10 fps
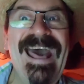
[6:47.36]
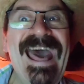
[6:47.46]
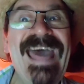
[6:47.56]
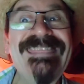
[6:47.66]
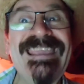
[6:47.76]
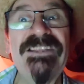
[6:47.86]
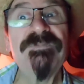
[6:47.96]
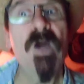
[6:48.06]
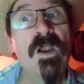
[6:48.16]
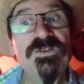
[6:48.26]
I think
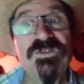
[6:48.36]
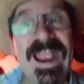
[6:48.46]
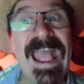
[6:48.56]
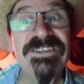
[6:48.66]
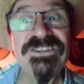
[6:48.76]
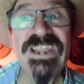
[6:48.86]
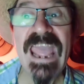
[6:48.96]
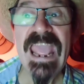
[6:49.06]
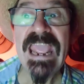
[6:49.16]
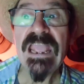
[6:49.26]
tomorrow's trash
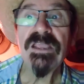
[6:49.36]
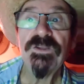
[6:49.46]
day.